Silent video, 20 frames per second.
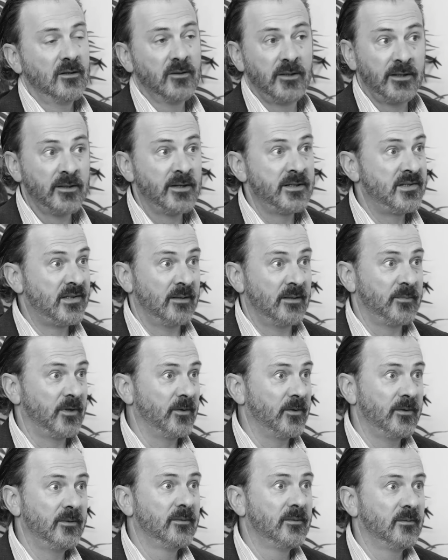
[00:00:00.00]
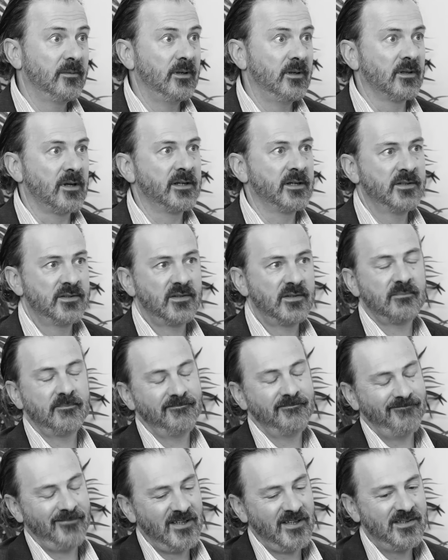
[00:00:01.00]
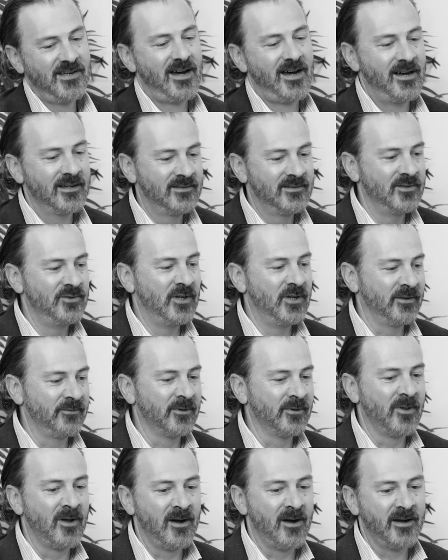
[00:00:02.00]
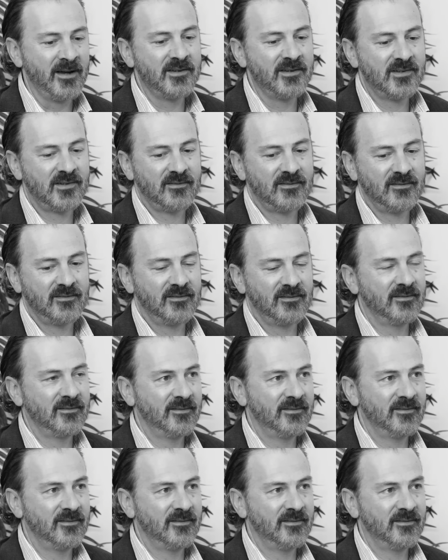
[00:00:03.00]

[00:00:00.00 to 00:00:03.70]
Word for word: Clearly, some do. Like it's it's hard to generalize